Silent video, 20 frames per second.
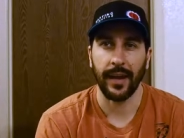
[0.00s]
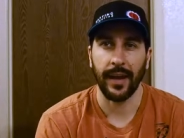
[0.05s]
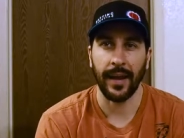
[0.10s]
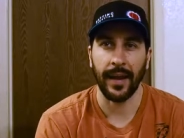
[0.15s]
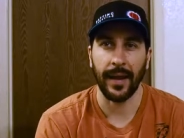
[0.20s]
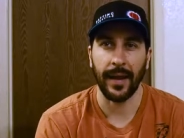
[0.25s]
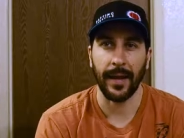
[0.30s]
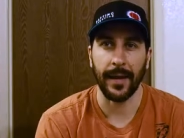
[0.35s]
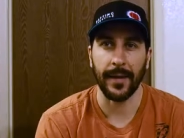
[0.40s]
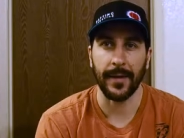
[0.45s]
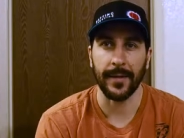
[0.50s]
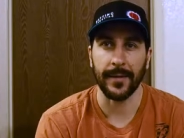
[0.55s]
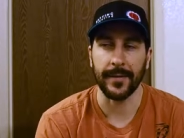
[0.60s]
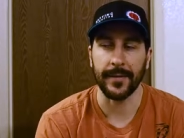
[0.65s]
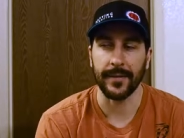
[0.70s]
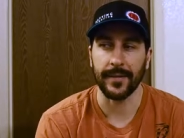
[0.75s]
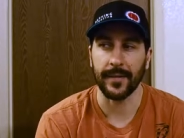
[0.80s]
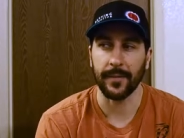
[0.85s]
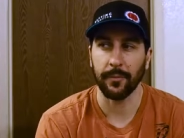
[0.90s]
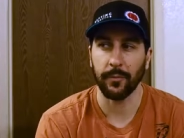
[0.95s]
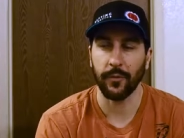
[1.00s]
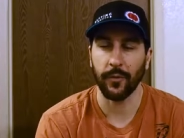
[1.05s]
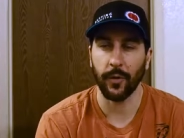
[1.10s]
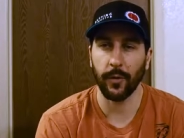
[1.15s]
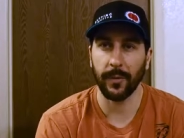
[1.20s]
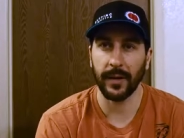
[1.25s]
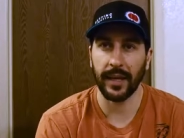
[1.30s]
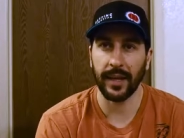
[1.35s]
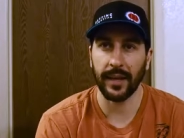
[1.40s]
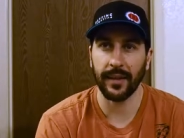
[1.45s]
And
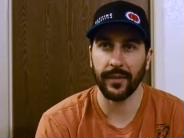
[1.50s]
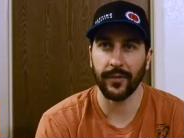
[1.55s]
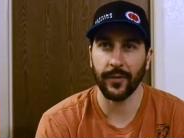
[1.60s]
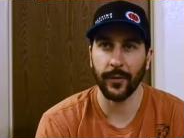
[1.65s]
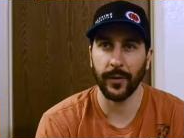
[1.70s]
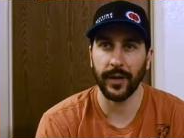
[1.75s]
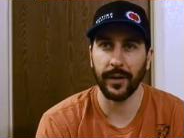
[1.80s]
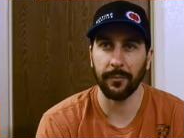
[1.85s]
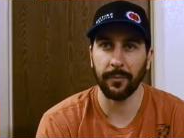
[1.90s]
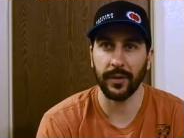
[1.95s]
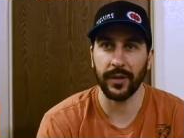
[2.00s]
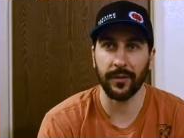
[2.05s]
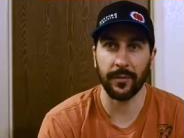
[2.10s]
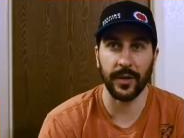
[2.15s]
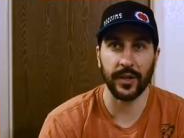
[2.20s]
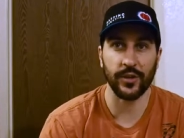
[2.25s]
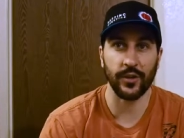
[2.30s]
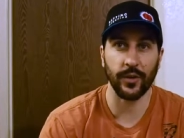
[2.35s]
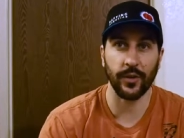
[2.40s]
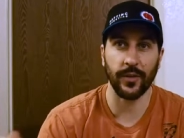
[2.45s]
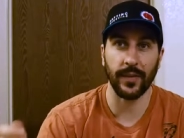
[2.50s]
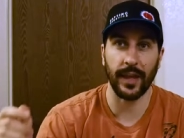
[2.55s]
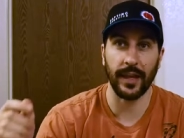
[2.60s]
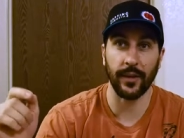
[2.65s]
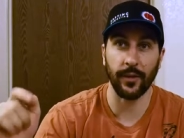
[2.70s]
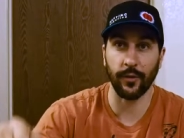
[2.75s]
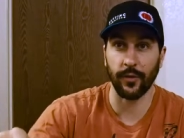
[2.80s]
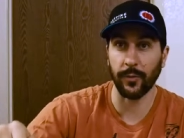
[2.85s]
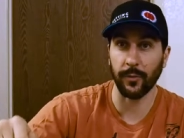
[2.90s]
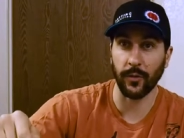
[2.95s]
before we get into it, please make sure that
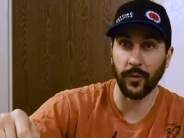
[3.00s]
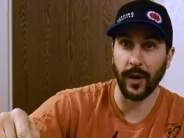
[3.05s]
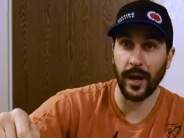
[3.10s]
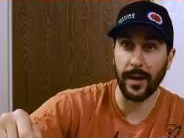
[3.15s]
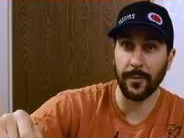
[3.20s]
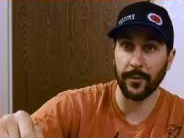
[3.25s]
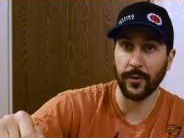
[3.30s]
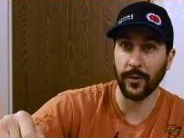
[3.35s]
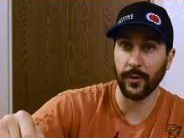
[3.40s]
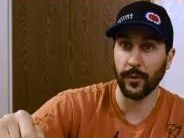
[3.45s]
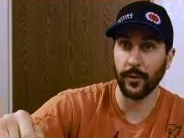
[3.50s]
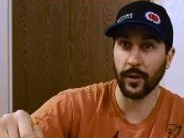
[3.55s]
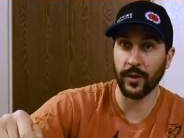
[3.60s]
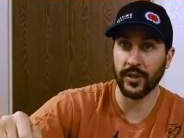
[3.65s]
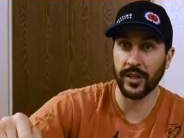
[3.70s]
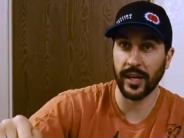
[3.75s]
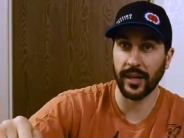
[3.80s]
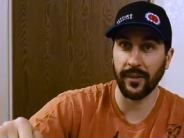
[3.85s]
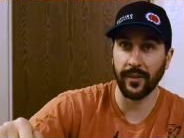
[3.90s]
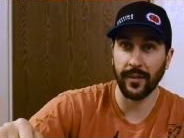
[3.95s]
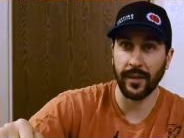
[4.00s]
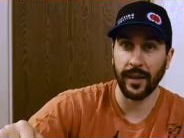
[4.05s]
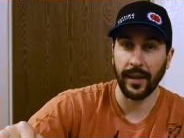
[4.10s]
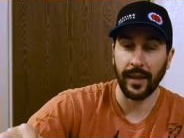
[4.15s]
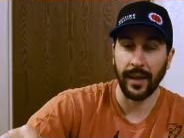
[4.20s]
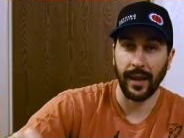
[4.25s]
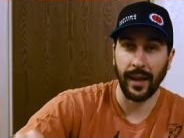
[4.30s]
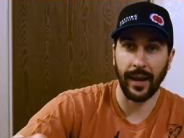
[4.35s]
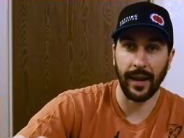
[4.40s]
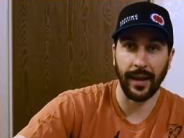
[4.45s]
you subscribe to our channel.
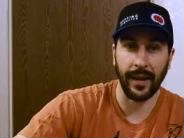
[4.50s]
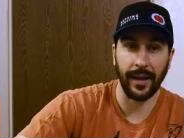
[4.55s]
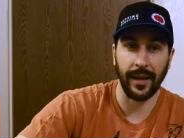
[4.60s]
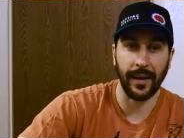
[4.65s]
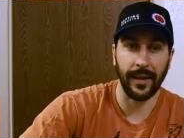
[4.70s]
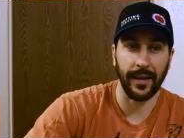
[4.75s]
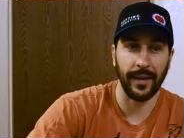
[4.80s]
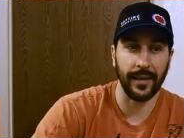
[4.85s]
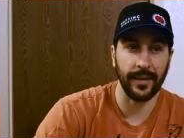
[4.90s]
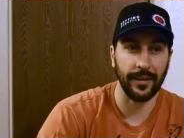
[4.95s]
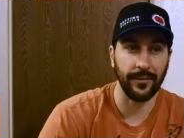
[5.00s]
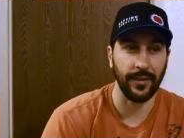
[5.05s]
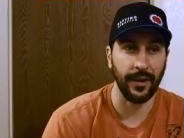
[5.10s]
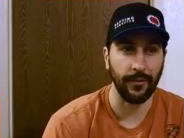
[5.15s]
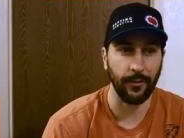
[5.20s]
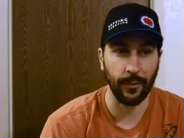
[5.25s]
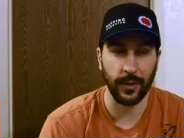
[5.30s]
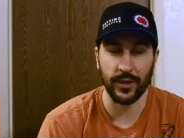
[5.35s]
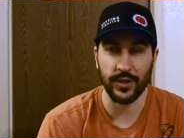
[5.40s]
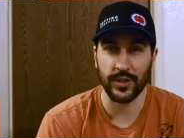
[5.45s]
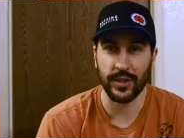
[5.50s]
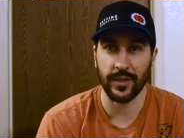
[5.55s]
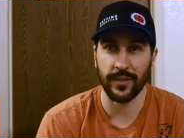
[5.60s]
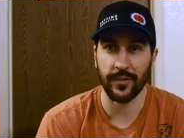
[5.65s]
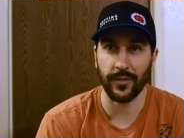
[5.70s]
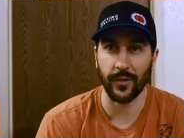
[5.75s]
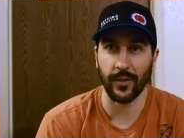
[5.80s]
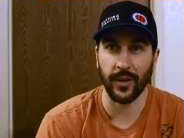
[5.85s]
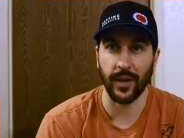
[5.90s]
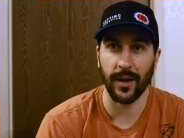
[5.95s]
And if you have
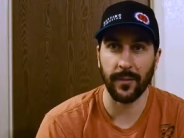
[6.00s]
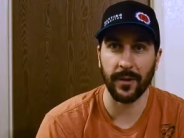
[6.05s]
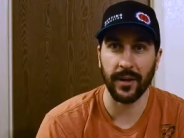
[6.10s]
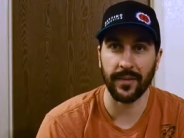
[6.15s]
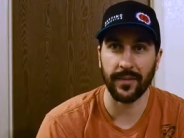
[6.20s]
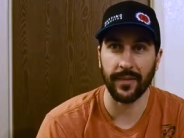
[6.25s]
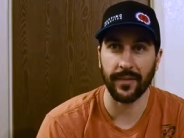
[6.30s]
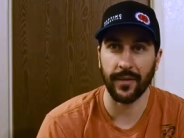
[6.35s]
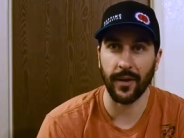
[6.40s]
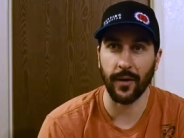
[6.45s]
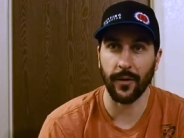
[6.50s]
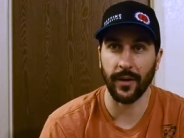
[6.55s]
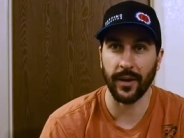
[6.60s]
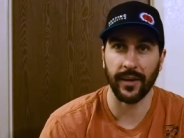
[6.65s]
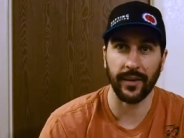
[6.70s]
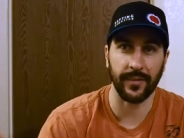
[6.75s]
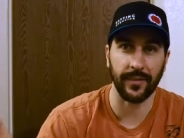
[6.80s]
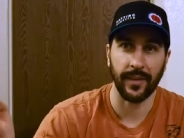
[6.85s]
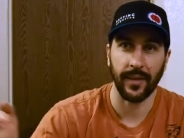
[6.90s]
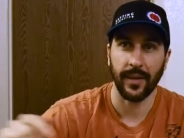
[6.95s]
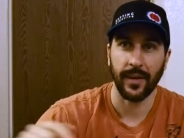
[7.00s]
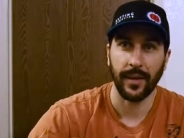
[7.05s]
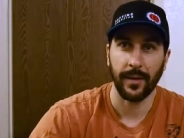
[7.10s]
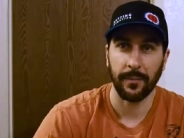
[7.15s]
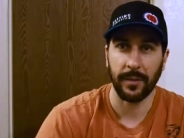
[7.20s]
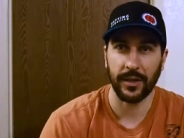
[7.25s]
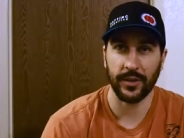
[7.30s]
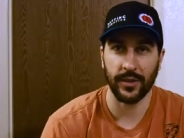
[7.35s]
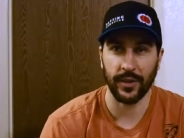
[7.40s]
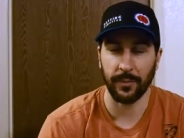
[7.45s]
questions or comments, as always,
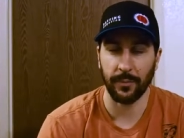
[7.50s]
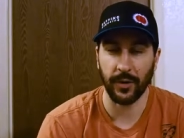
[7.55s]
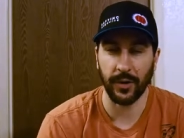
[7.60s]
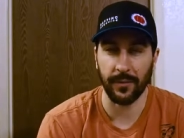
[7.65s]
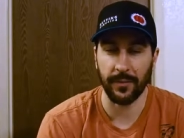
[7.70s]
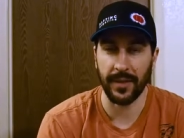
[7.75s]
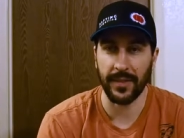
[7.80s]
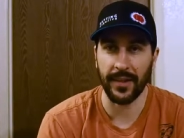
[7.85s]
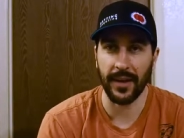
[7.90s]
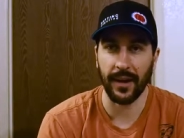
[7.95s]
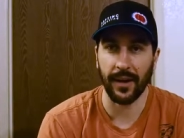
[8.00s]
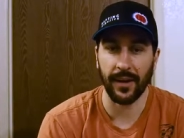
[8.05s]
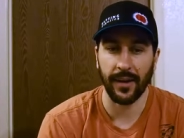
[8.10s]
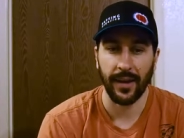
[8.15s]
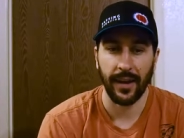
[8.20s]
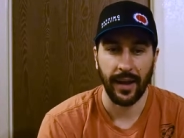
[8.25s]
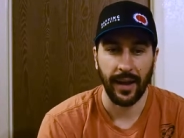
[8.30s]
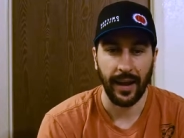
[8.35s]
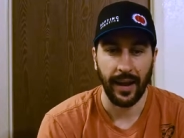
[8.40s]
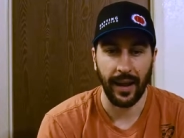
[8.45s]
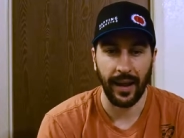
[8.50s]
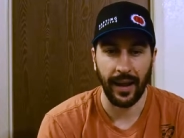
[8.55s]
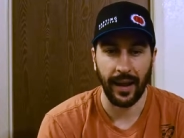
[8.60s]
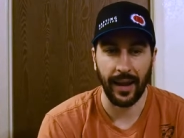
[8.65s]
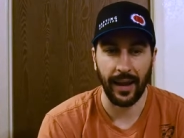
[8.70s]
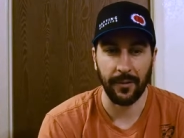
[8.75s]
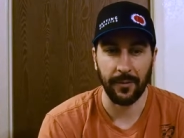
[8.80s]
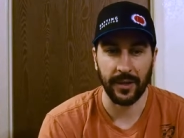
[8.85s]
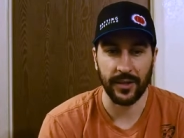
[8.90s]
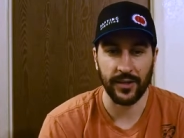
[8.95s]
make sure you put them in there
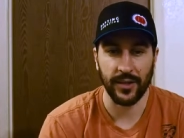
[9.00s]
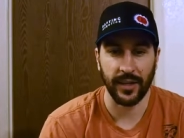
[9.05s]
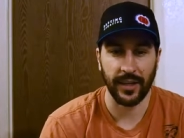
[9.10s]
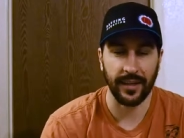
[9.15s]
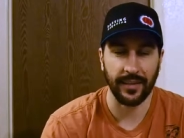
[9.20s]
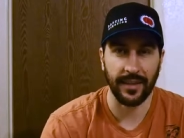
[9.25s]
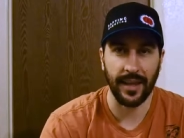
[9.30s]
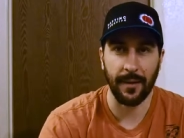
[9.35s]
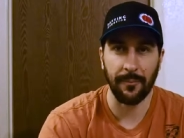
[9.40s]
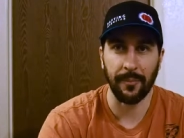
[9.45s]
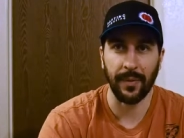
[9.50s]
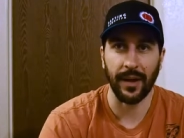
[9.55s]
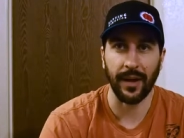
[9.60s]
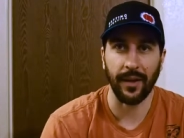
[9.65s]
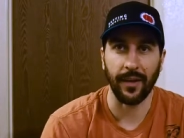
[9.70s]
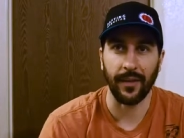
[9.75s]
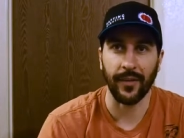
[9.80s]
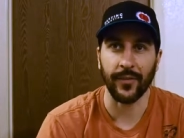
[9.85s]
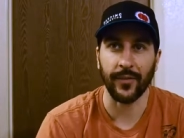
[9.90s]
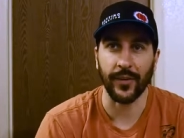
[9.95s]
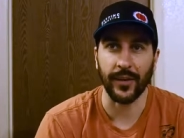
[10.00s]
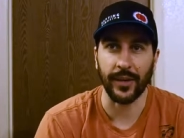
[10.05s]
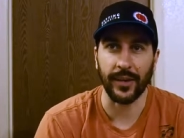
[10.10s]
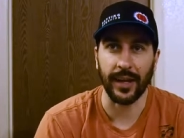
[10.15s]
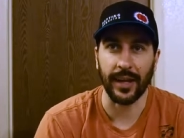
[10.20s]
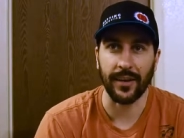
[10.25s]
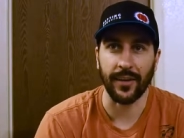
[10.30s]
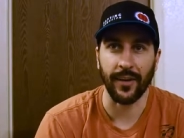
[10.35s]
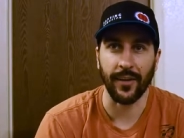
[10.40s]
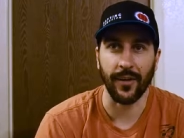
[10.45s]
and make sure you hit that bell so you're
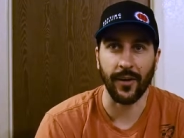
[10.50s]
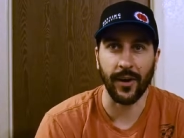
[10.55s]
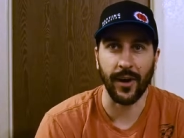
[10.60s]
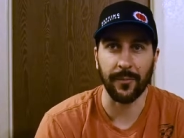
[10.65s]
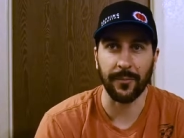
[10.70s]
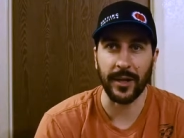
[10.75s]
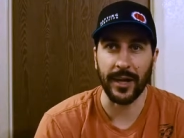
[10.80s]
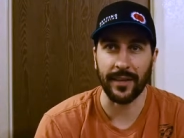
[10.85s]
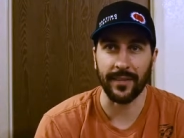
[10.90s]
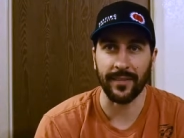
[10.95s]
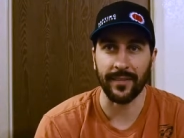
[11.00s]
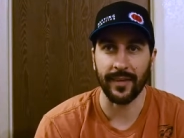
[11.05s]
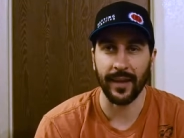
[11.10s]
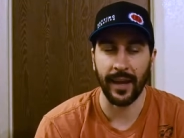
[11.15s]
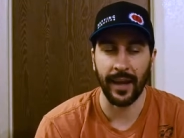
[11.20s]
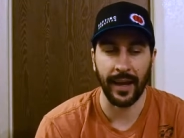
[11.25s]
getting all our updates.